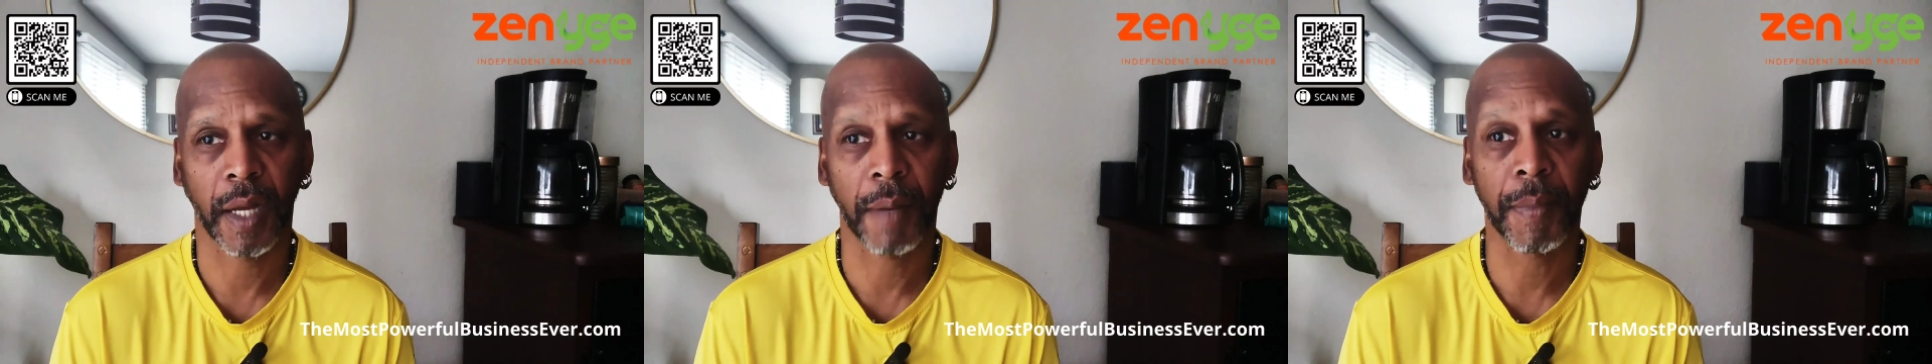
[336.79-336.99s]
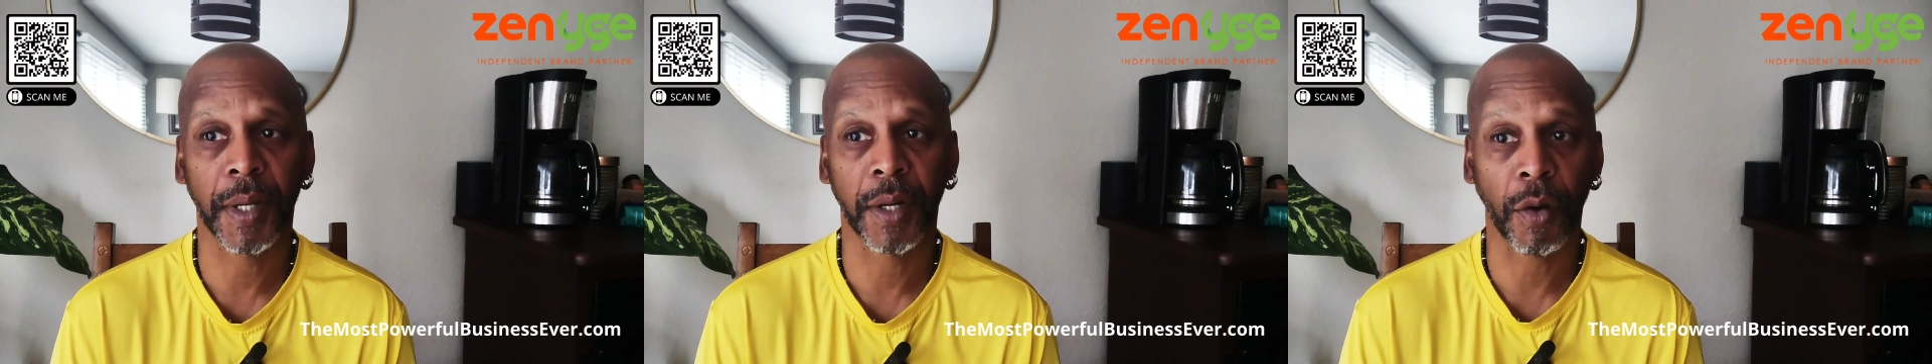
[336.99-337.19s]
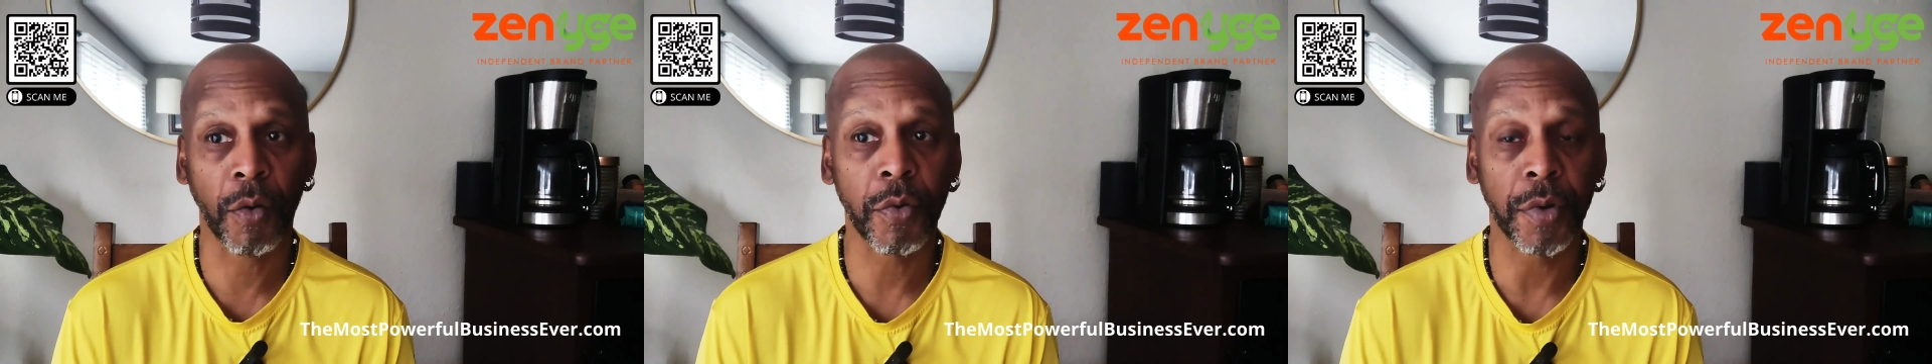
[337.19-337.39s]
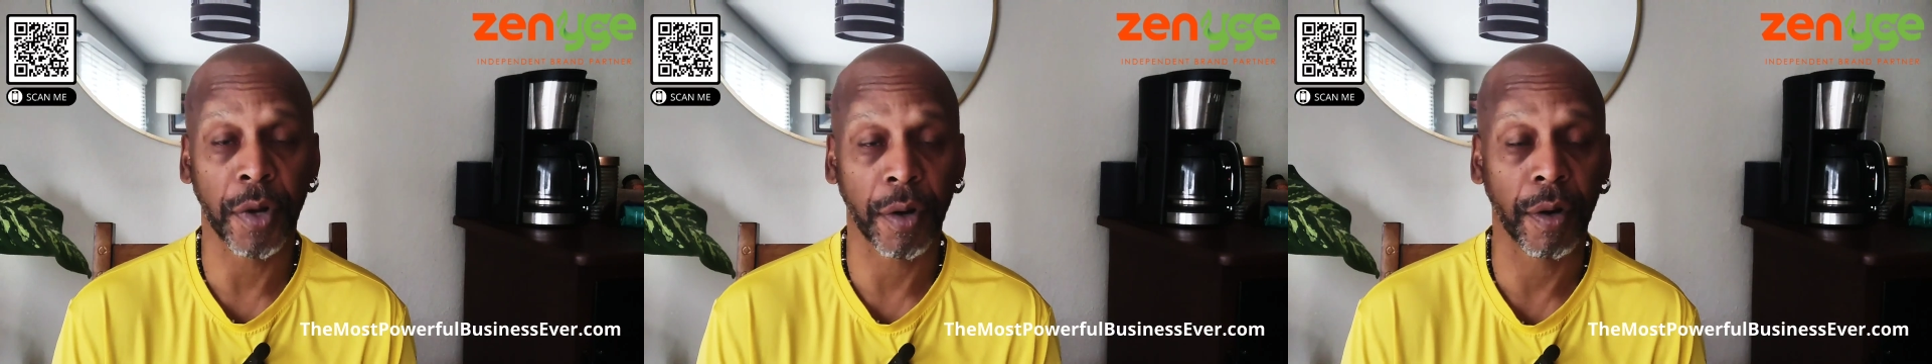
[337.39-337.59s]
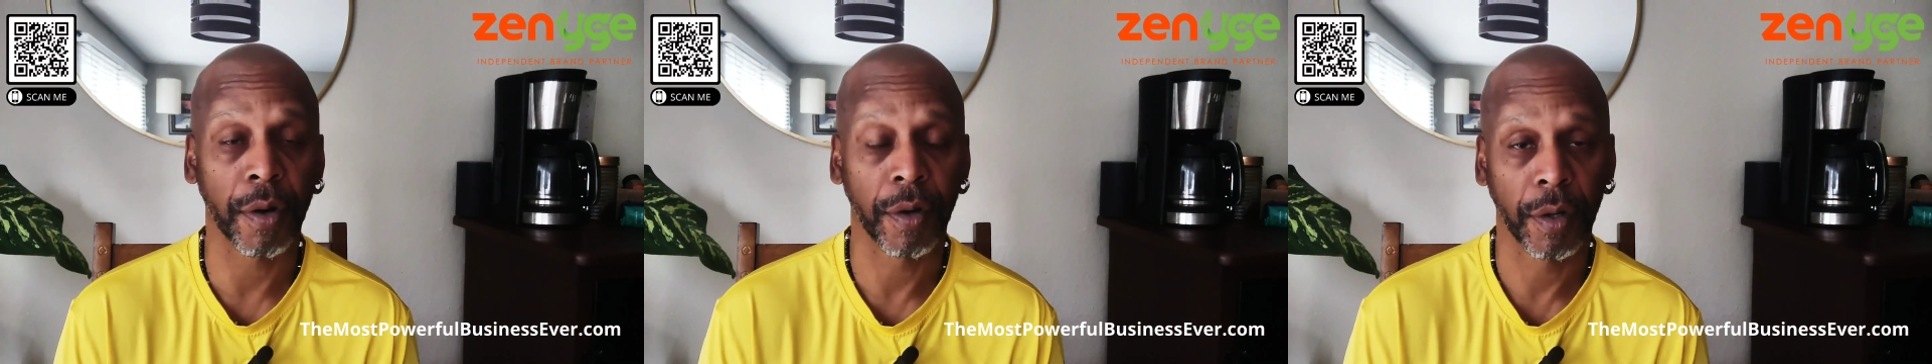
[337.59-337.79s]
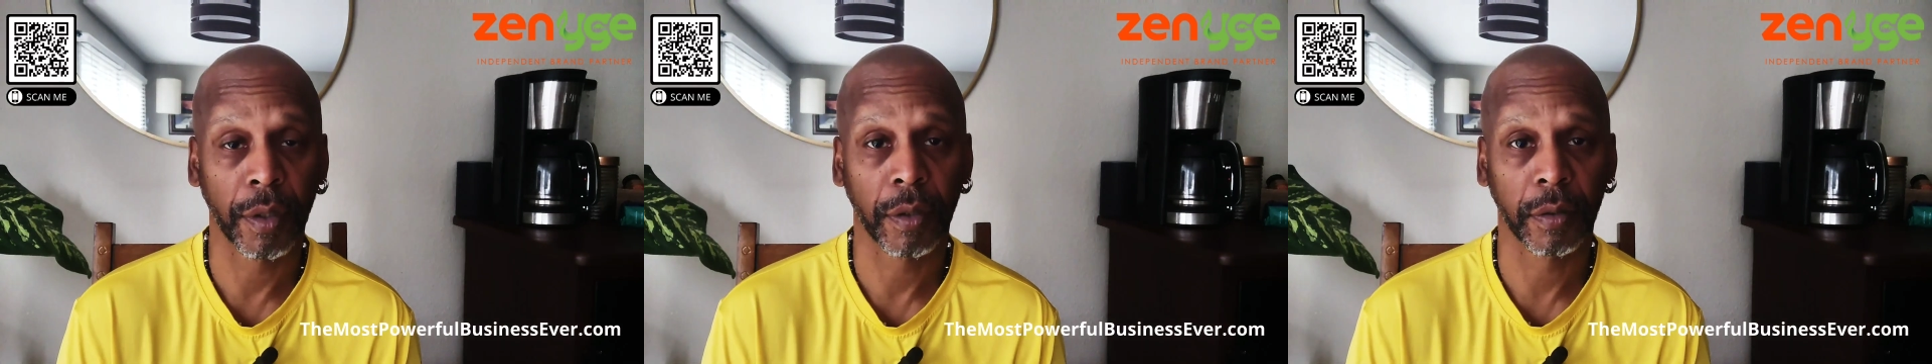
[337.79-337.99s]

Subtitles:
I'm an owner.